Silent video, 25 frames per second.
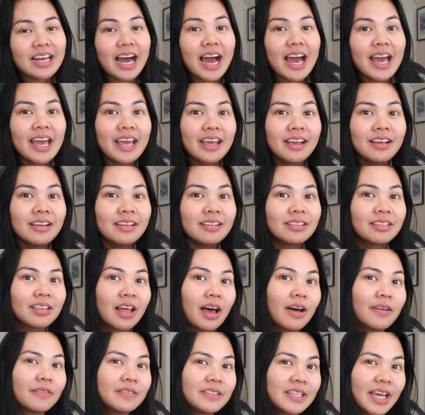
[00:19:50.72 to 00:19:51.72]
I
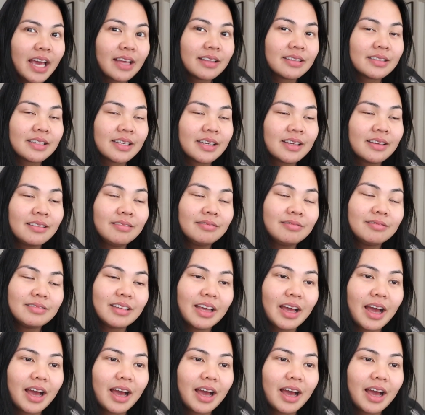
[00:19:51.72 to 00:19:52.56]
love dancing.